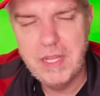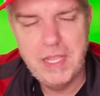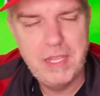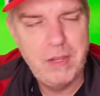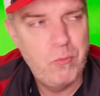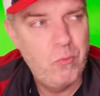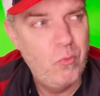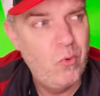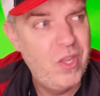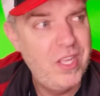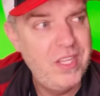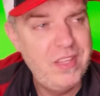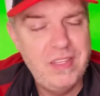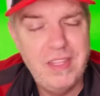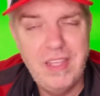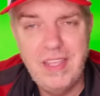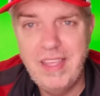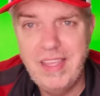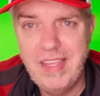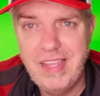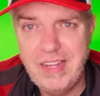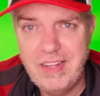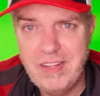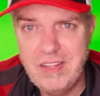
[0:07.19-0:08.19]
Like, what
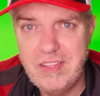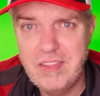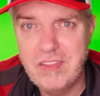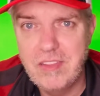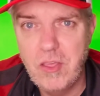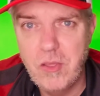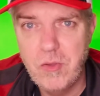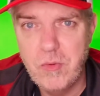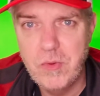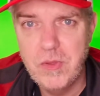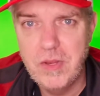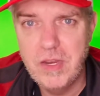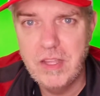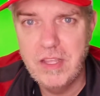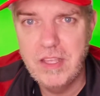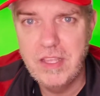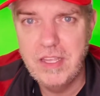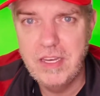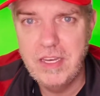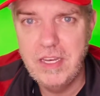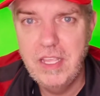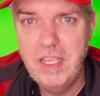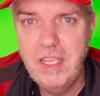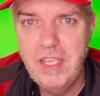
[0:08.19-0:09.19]
the hell is going
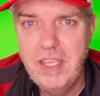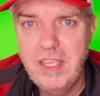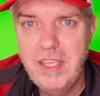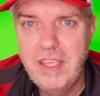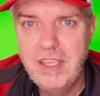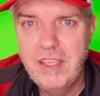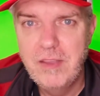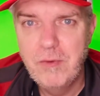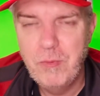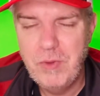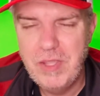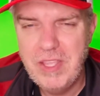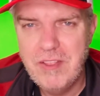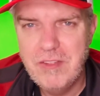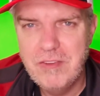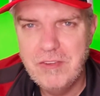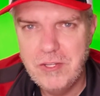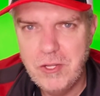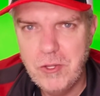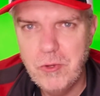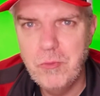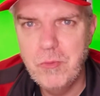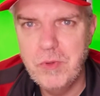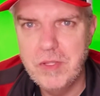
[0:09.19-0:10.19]
on? We all
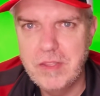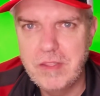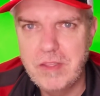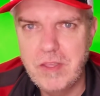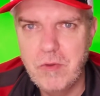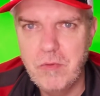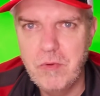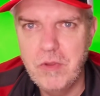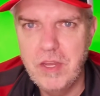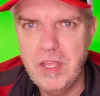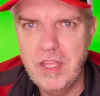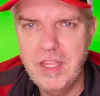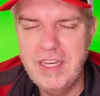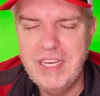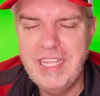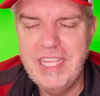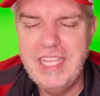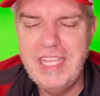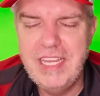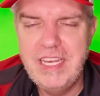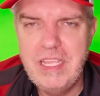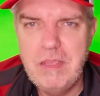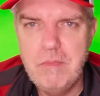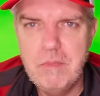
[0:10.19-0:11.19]
know what's going on.
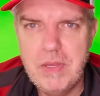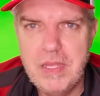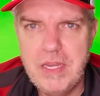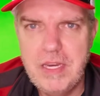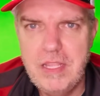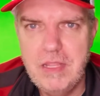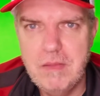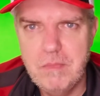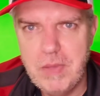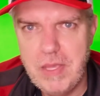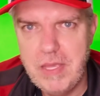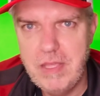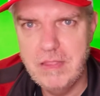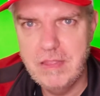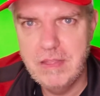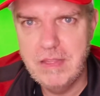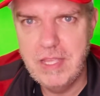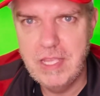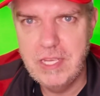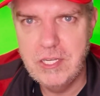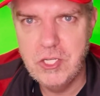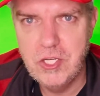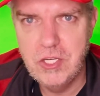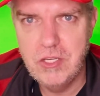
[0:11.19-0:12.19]
Anybody that pays
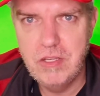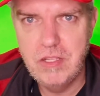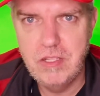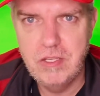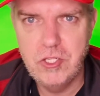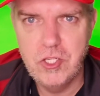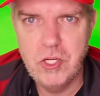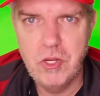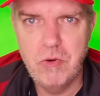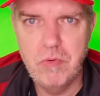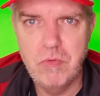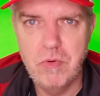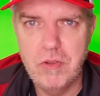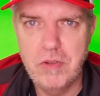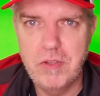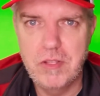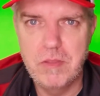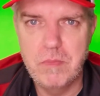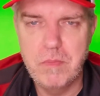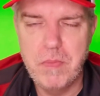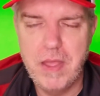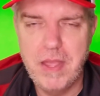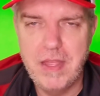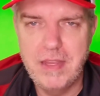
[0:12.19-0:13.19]
attention to Joe
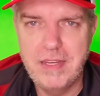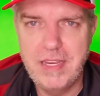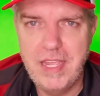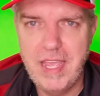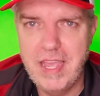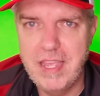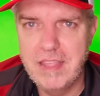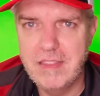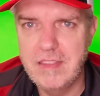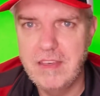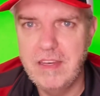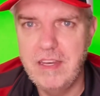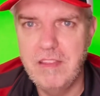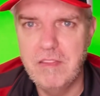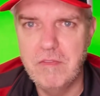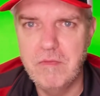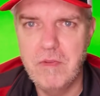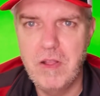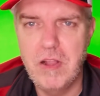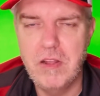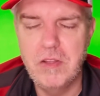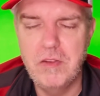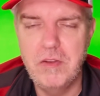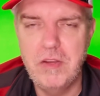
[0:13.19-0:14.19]
Rogan's podcast and has
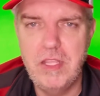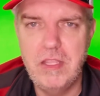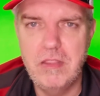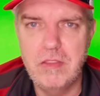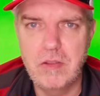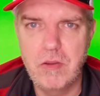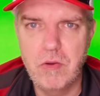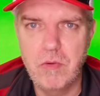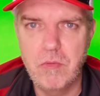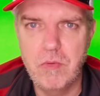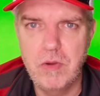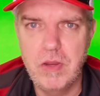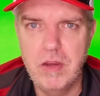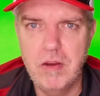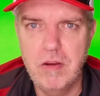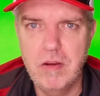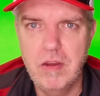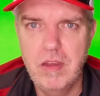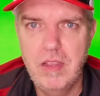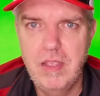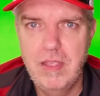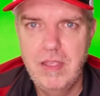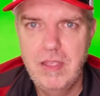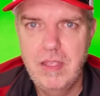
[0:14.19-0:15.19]
followed his
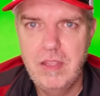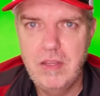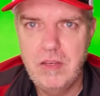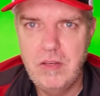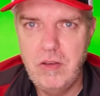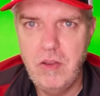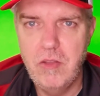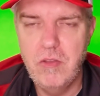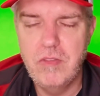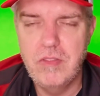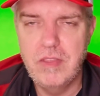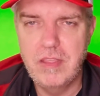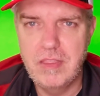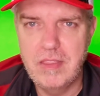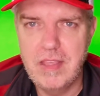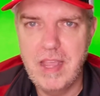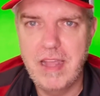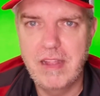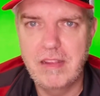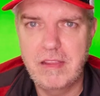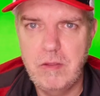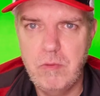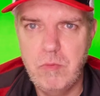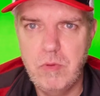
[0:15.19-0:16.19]
career knows
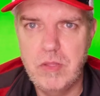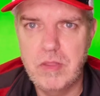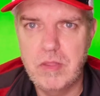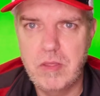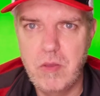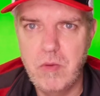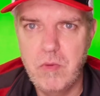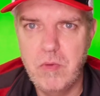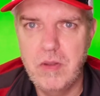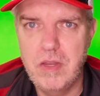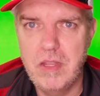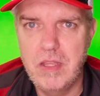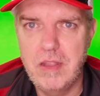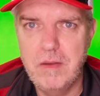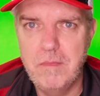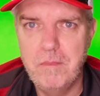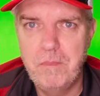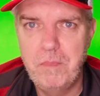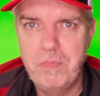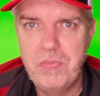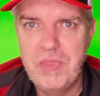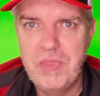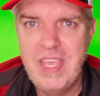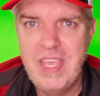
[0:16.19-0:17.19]
exactly what's going on.
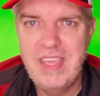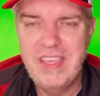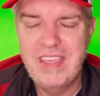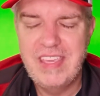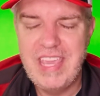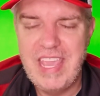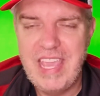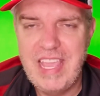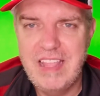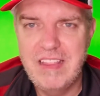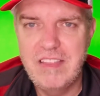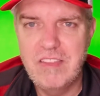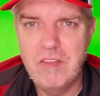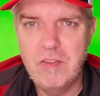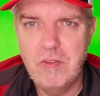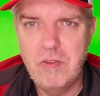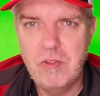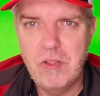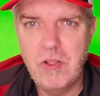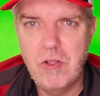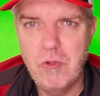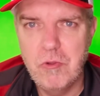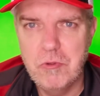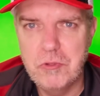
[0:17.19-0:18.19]
Cancel
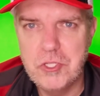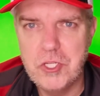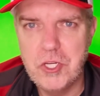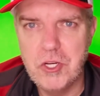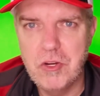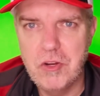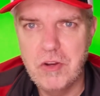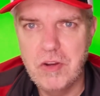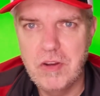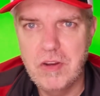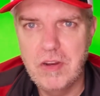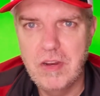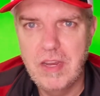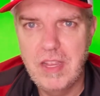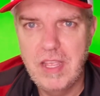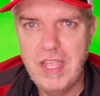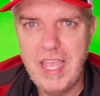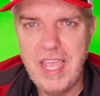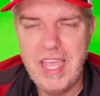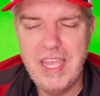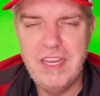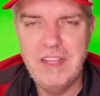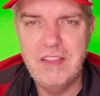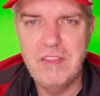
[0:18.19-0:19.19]
culture
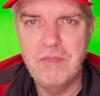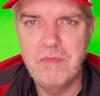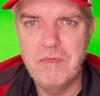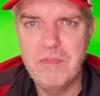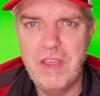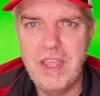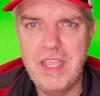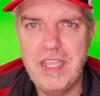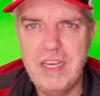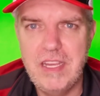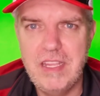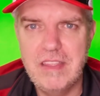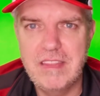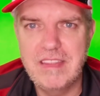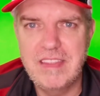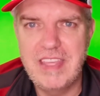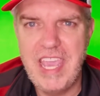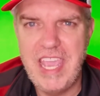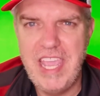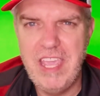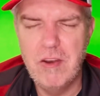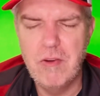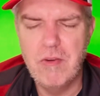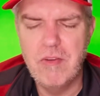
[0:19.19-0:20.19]
at its finest,
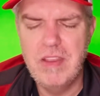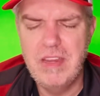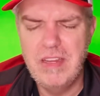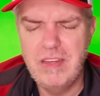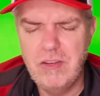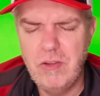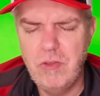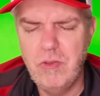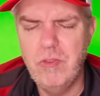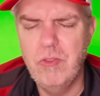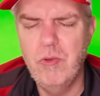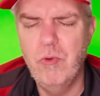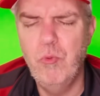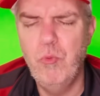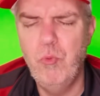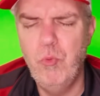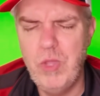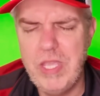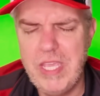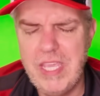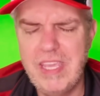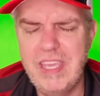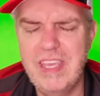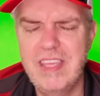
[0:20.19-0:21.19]
catering to the
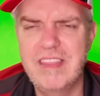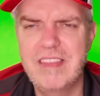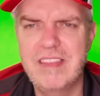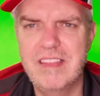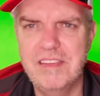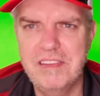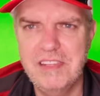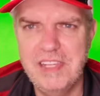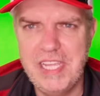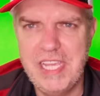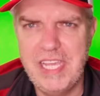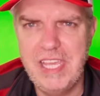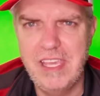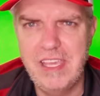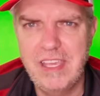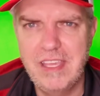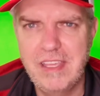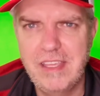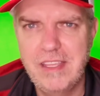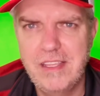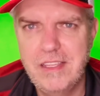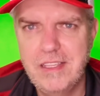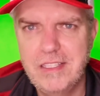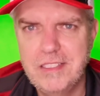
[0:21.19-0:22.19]
weakest link.
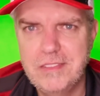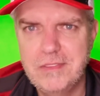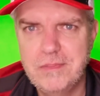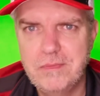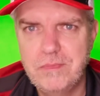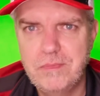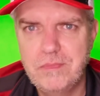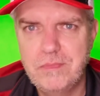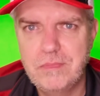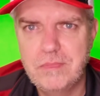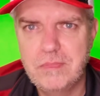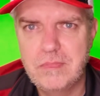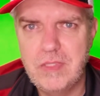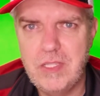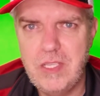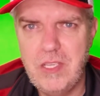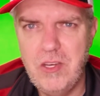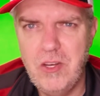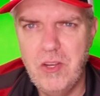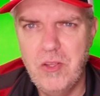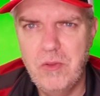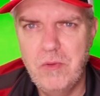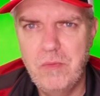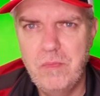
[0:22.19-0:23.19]

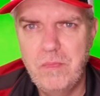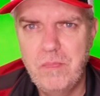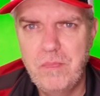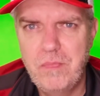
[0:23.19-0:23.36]
You know?